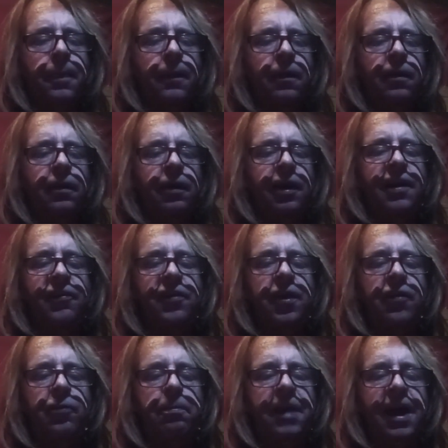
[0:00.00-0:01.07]
It isn't as
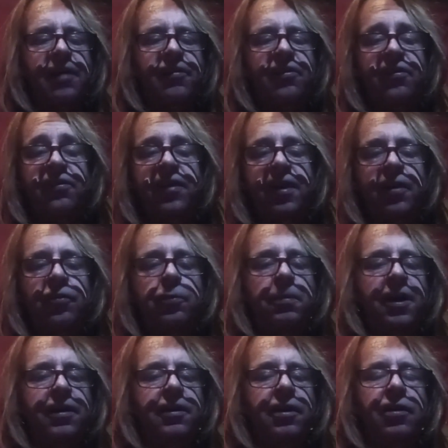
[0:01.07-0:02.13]
bad as it sounds, my
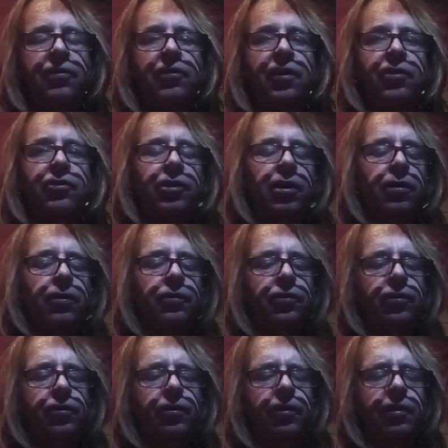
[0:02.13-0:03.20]
dear, said Jokes.
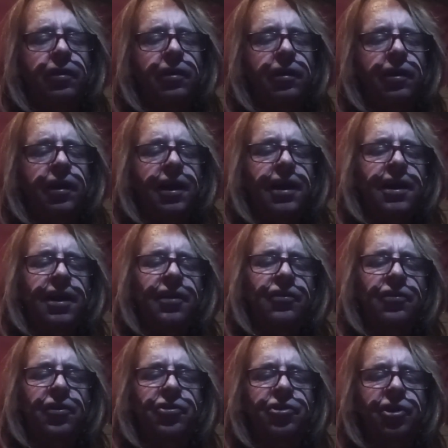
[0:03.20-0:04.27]
It is
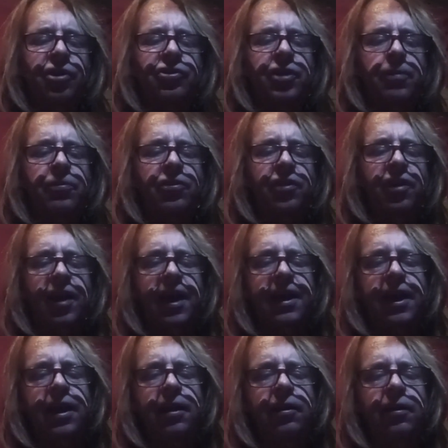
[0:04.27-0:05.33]
the church I'm
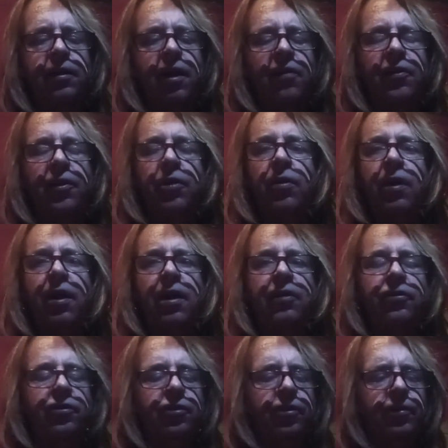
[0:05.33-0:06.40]
slanging, not the
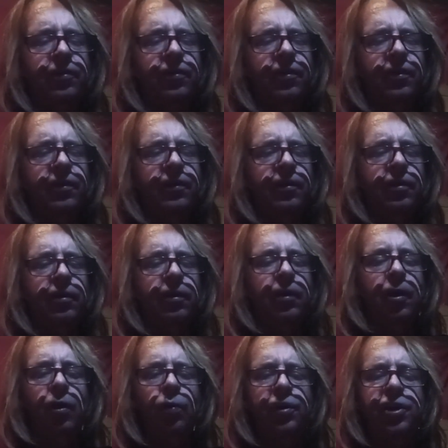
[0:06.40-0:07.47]
Christ.
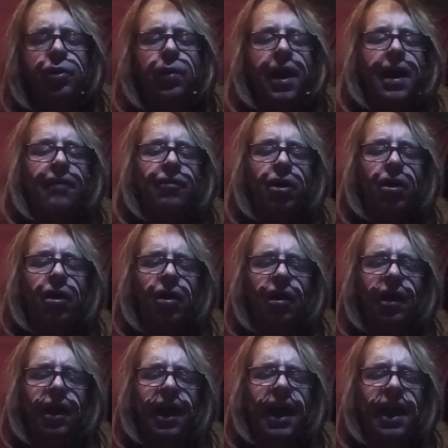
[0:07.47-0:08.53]
When you have
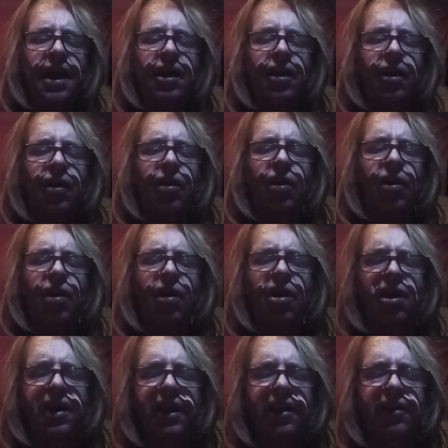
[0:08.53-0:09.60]
had a
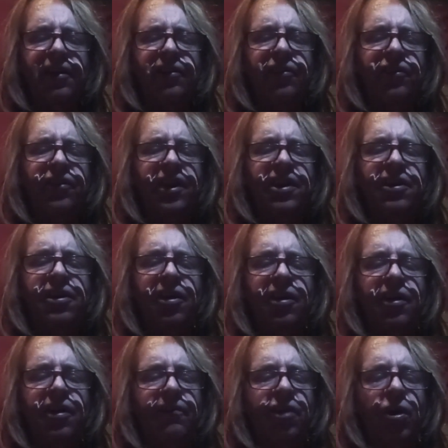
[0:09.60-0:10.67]
hearty sickener
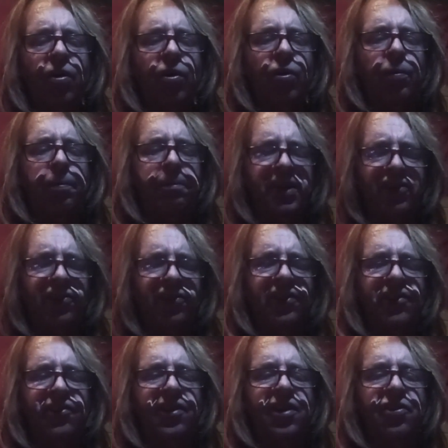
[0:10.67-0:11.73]
of the whole business,
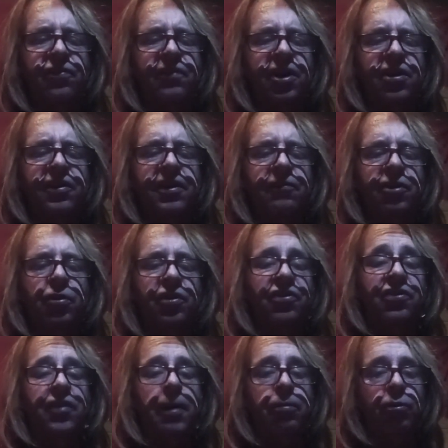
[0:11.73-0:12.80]
it is very difficult to
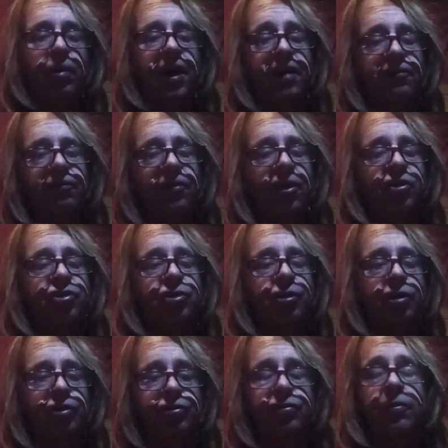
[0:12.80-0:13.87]
separate the
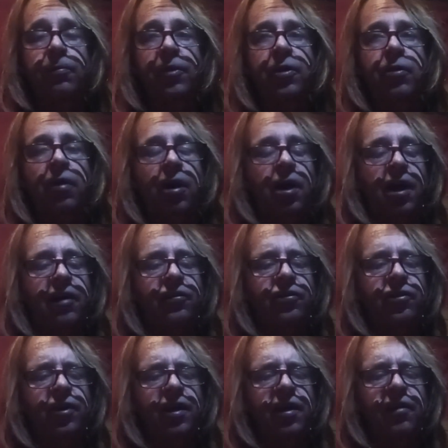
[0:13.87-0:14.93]
church from the Christ,
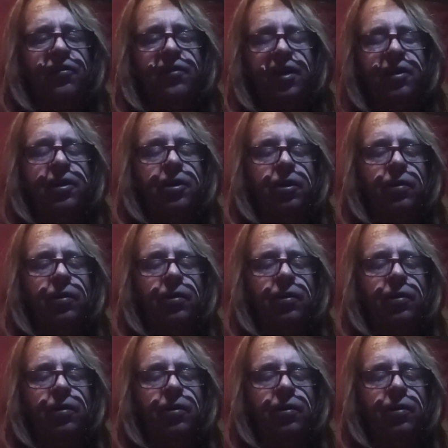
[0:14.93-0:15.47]
said Hugh.